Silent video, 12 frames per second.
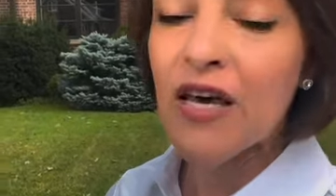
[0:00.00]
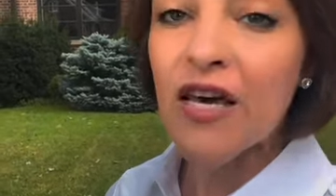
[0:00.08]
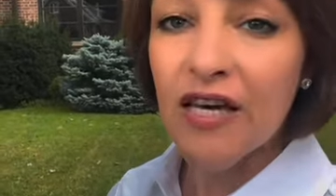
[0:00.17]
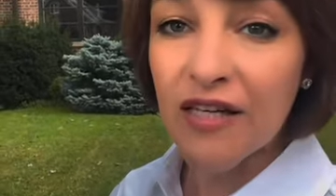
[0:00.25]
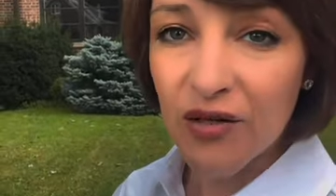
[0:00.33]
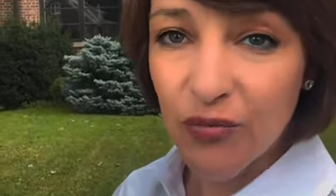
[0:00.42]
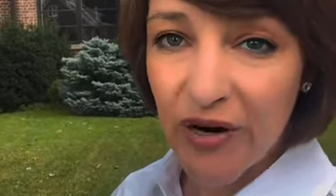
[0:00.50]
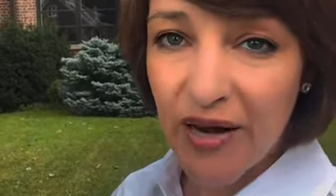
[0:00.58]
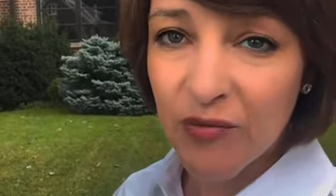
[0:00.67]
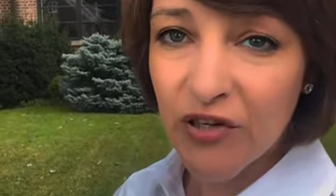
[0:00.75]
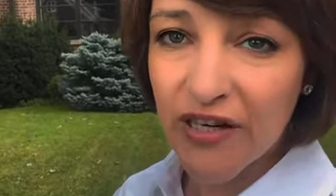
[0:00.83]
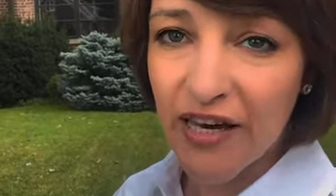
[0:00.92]
in a
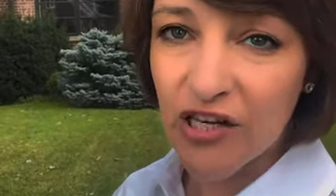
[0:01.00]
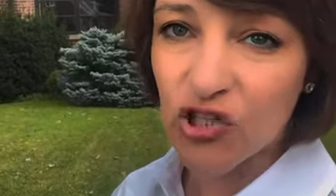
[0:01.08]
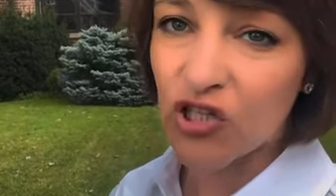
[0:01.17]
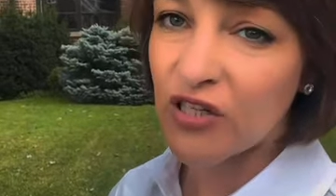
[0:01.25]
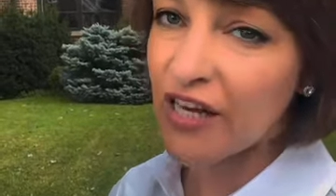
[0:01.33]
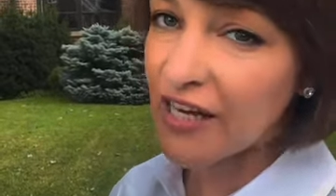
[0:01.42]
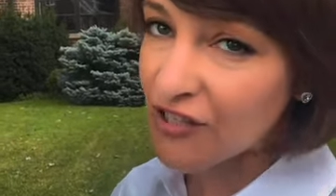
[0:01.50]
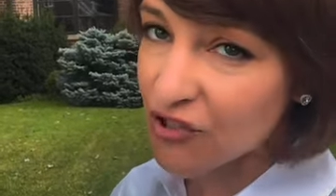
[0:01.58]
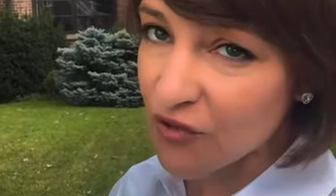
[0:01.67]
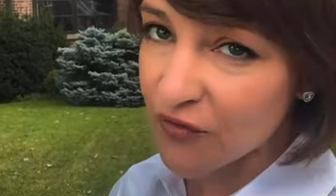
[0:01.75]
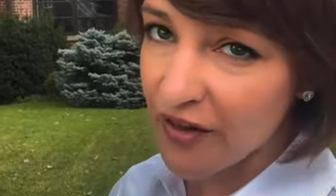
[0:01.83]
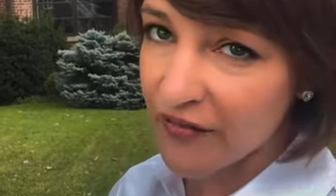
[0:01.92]
prime location
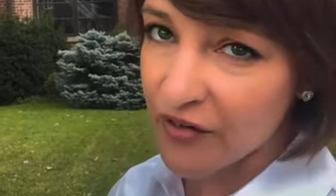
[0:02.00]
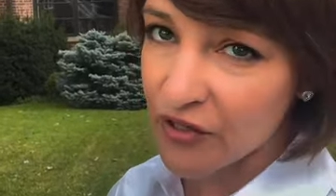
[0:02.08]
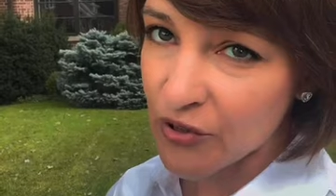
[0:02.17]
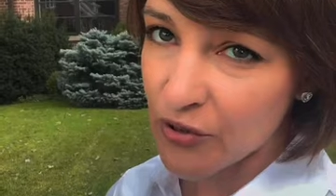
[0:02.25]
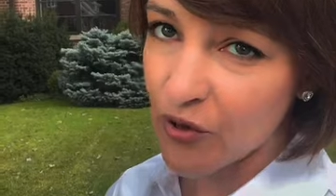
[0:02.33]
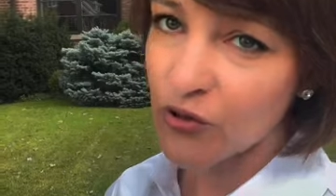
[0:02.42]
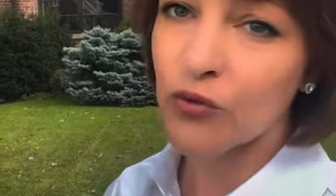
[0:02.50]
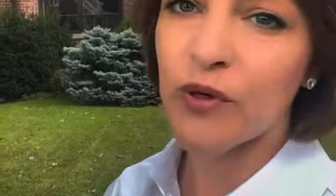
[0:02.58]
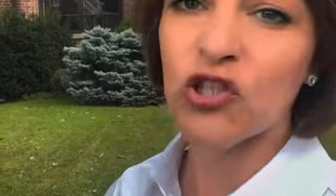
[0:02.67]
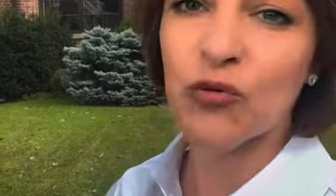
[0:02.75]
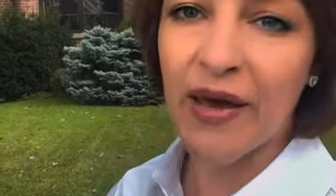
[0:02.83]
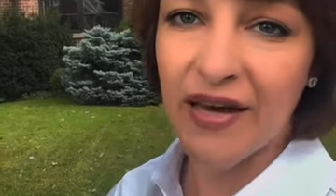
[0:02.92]
east of Avenue Road,
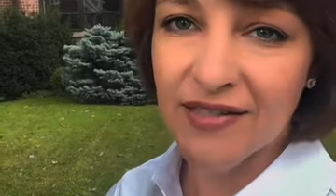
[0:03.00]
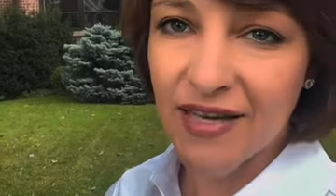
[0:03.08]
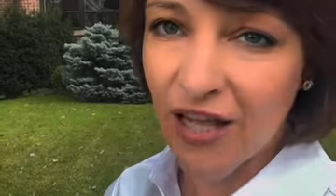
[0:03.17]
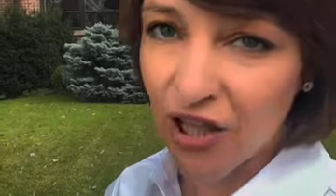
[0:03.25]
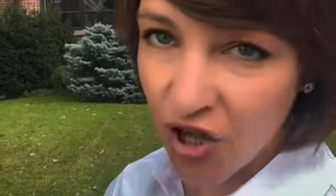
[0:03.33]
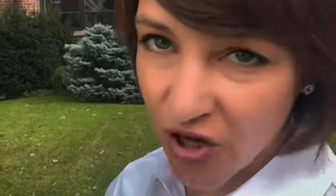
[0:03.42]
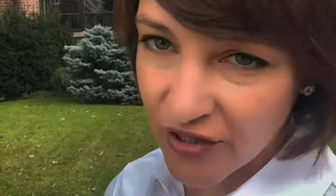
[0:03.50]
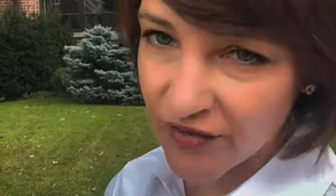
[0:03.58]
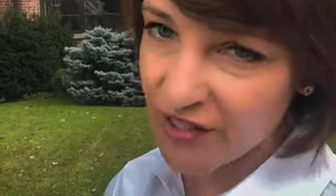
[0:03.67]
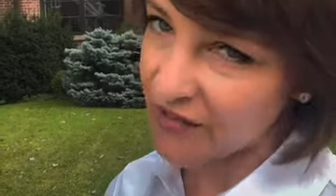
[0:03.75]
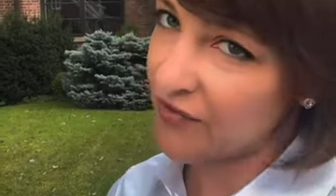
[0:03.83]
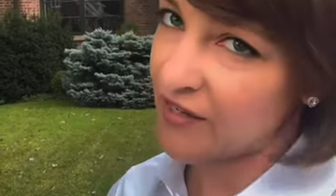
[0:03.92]
which makes a lot of
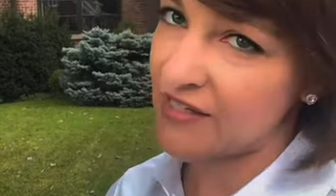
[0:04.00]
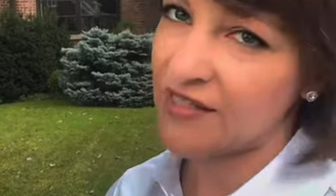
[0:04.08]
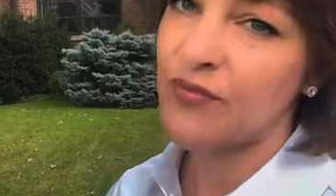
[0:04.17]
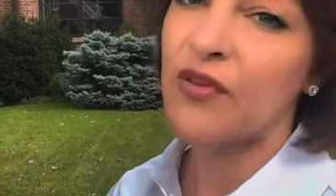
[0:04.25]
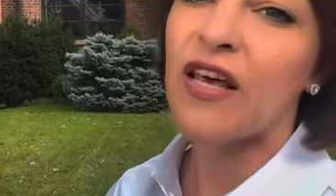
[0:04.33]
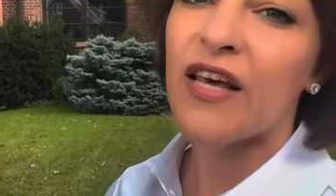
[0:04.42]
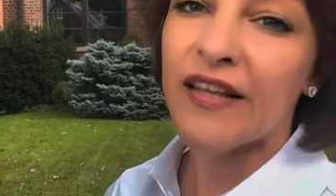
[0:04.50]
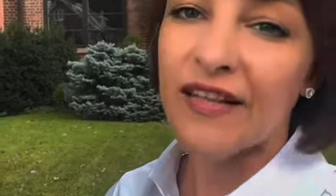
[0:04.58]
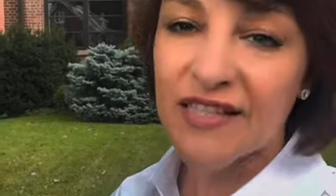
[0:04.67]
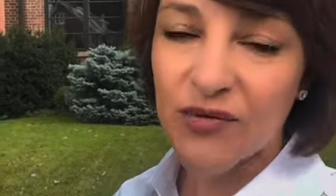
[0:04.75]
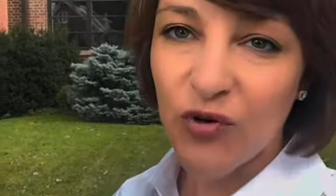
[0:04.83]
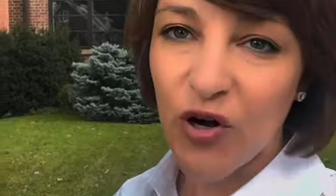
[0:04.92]
difference.
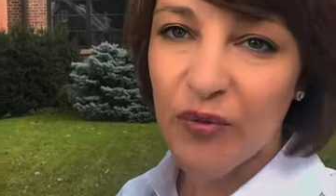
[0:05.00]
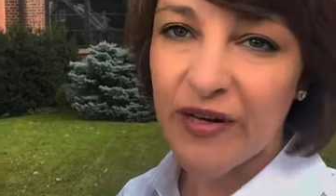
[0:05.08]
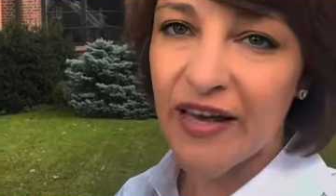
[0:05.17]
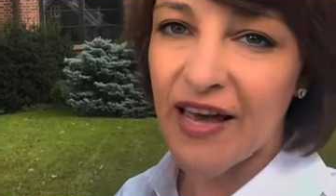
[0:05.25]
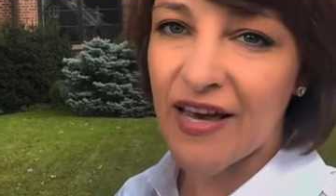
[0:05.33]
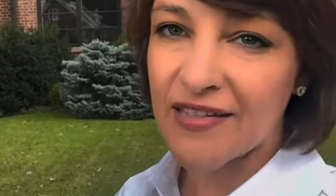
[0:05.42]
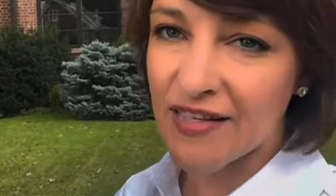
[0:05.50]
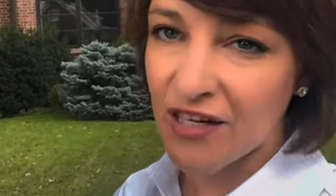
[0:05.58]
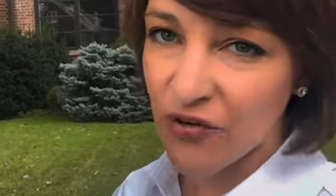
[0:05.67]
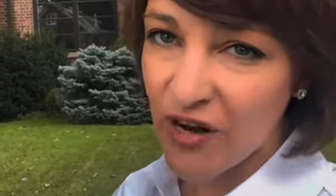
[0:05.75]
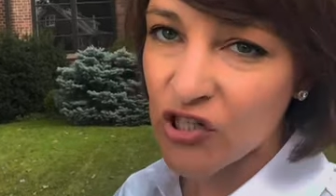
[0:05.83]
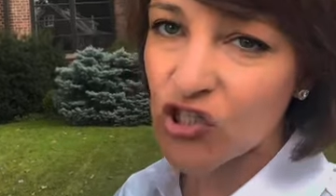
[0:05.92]
This property has a
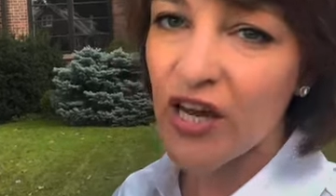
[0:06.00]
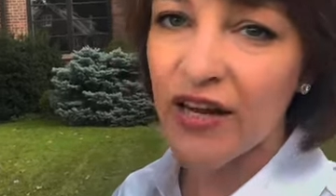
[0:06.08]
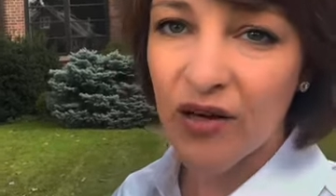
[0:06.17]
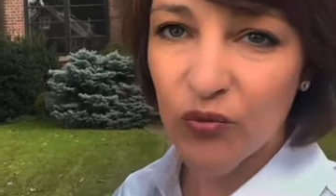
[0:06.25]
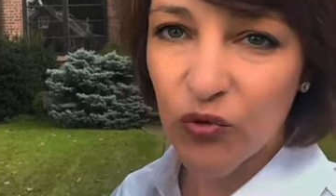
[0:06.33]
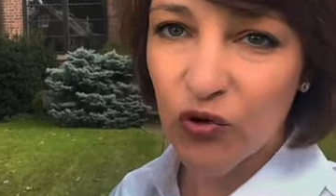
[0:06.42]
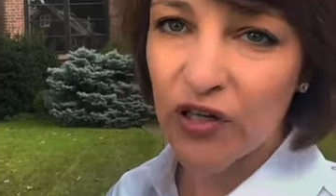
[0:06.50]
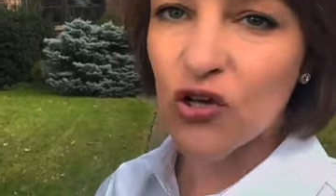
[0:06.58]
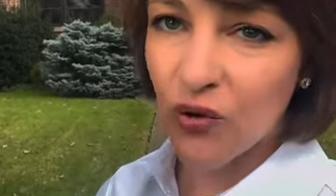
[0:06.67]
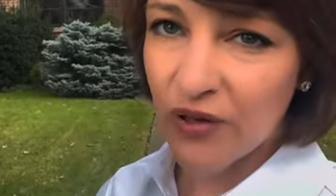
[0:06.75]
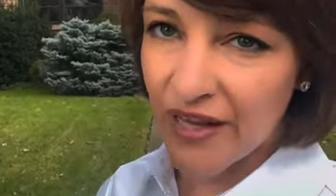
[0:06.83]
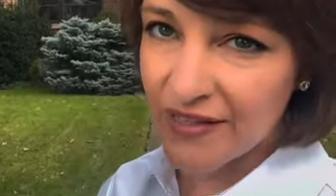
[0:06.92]
garage and a pool.
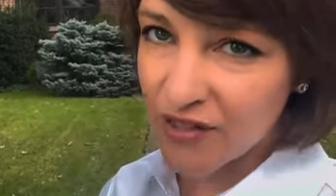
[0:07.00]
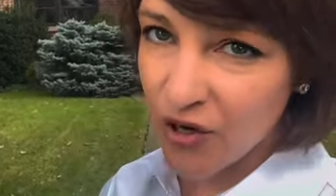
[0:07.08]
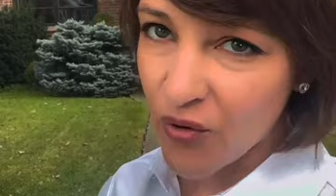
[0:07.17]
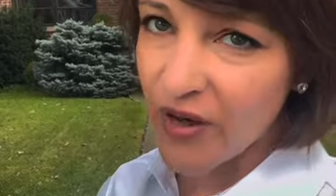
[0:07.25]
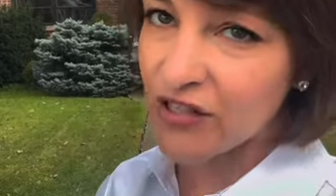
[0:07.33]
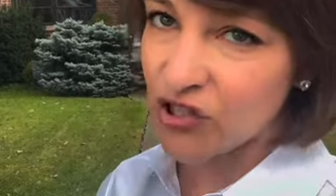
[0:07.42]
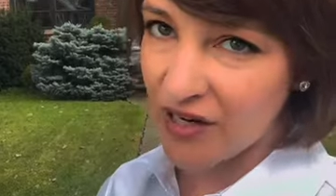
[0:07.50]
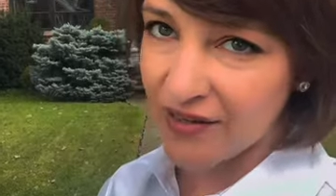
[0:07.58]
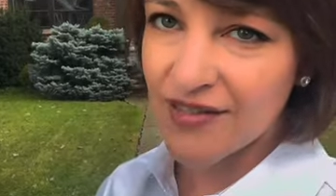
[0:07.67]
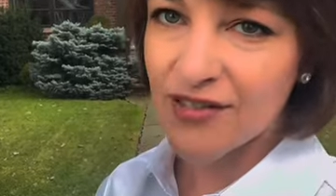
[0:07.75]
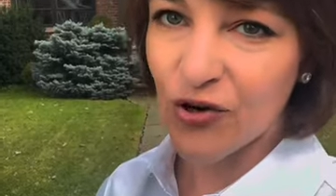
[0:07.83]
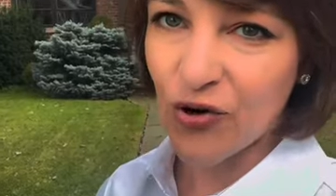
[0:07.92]
Oh, let's go and check
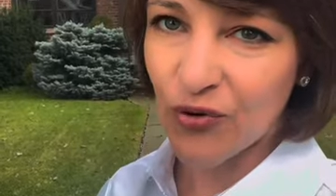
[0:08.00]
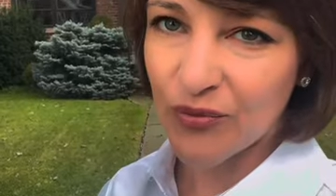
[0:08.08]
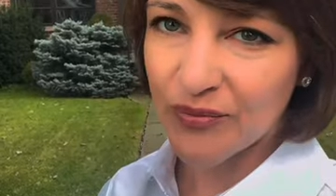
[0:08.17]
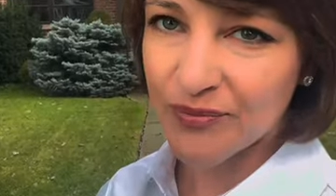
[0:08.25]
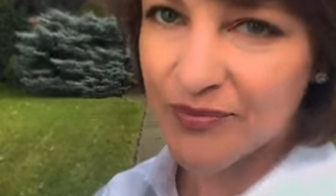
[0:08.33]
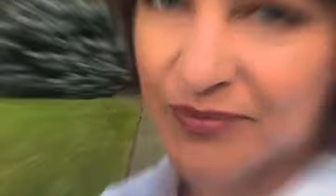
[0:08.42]
this home.